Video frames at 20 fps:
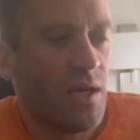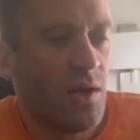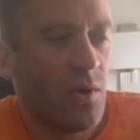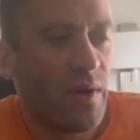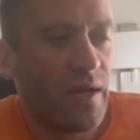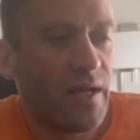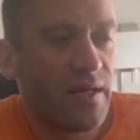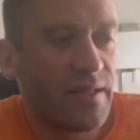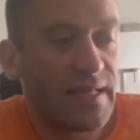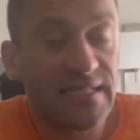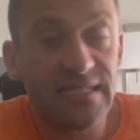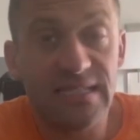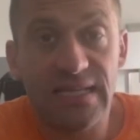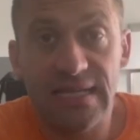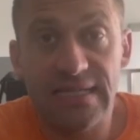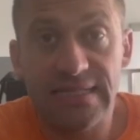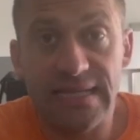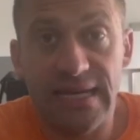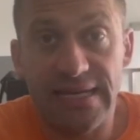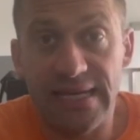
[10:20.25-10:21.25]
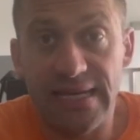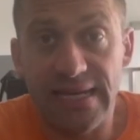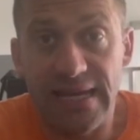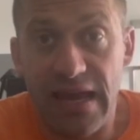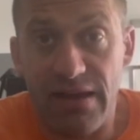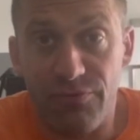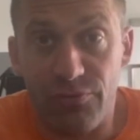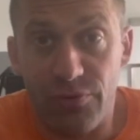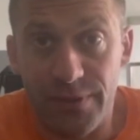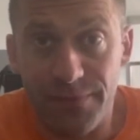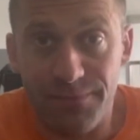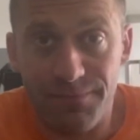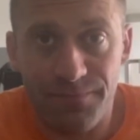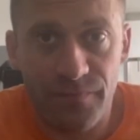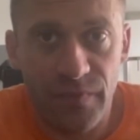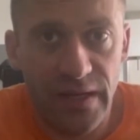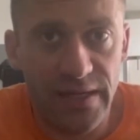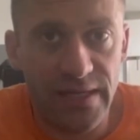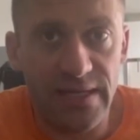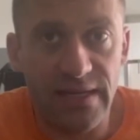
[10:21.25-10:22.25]
Well, that's because I didn't have one.
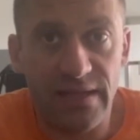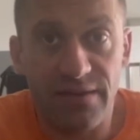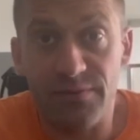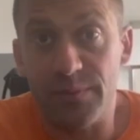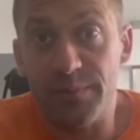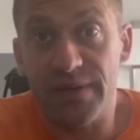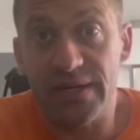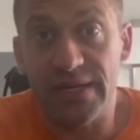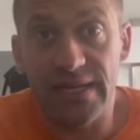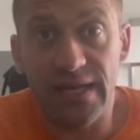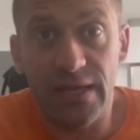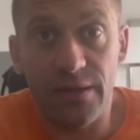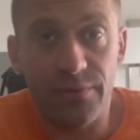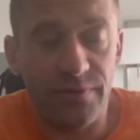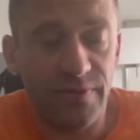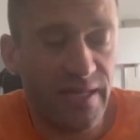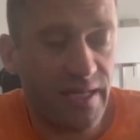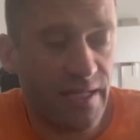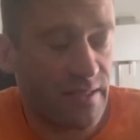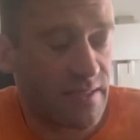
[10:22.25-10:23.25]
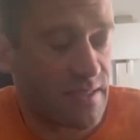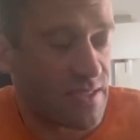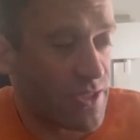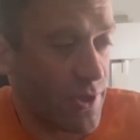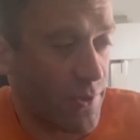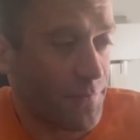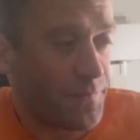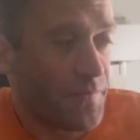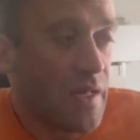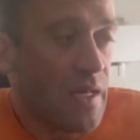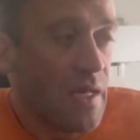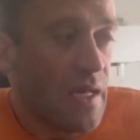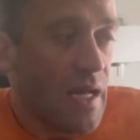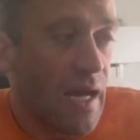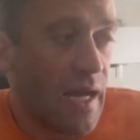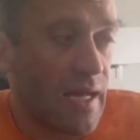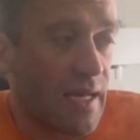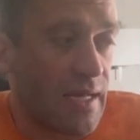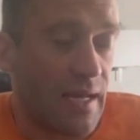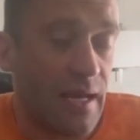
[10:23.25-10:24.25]
I didn't have anybody to get it. So
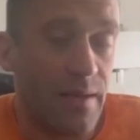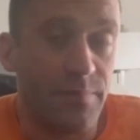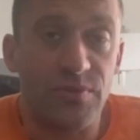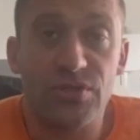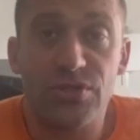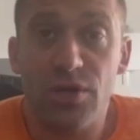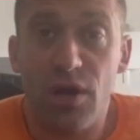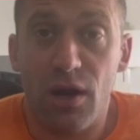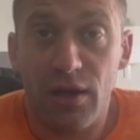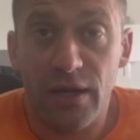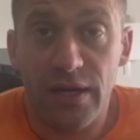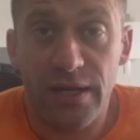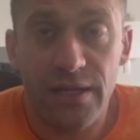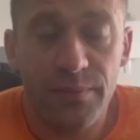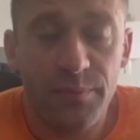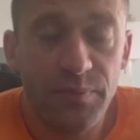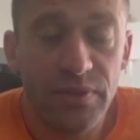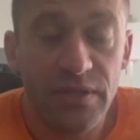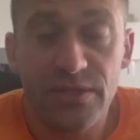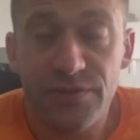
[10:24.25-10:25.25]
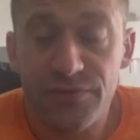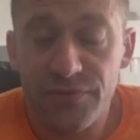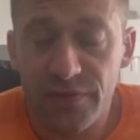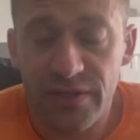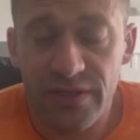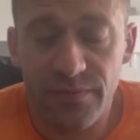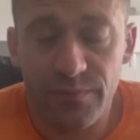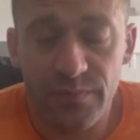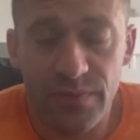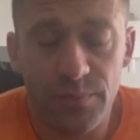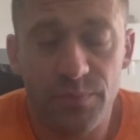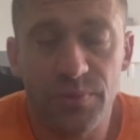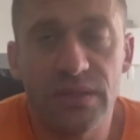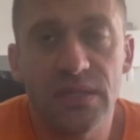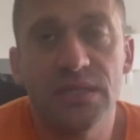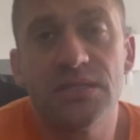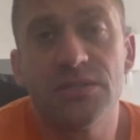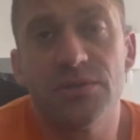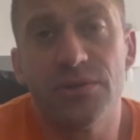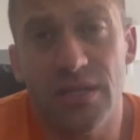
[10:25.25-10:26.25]
I'm sorry. Please forgive me.
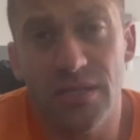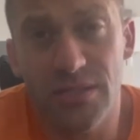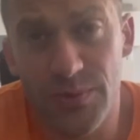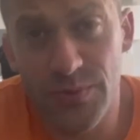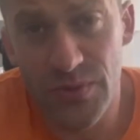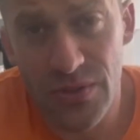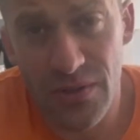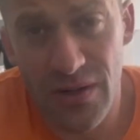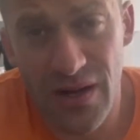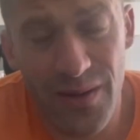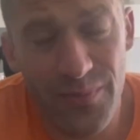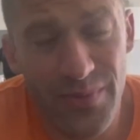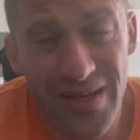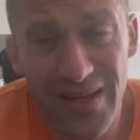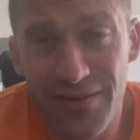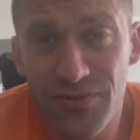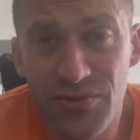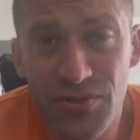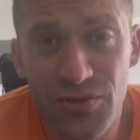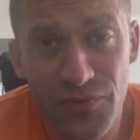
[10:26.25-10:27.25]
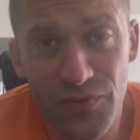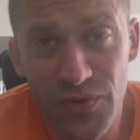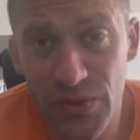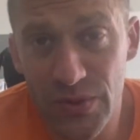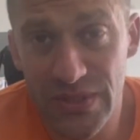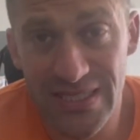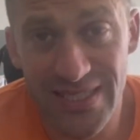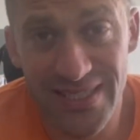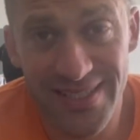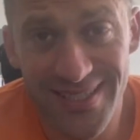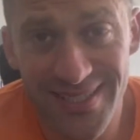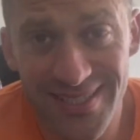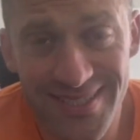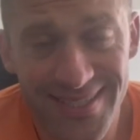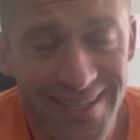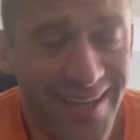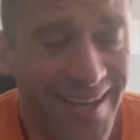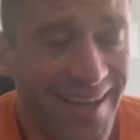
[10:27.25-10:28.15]
Please don't unsubscribe. I have too few as it is.